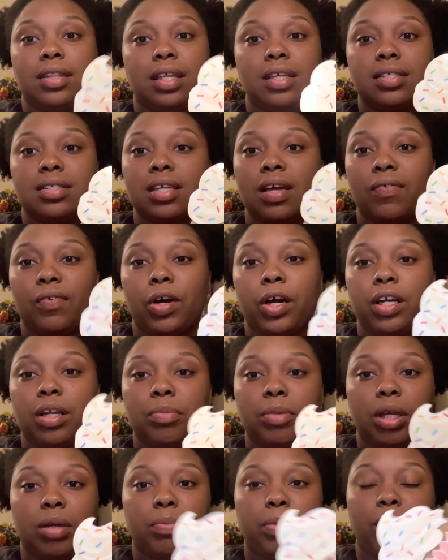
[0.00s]
These have already
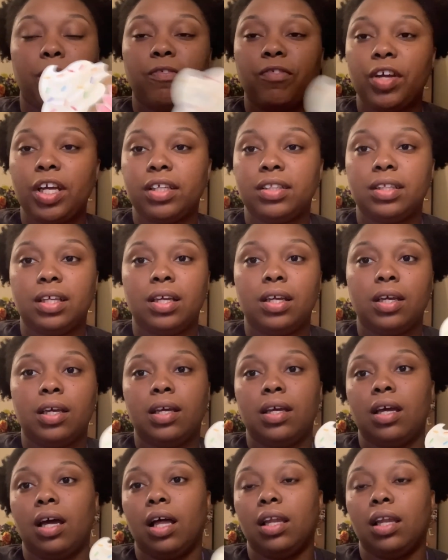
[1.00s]
been perfected,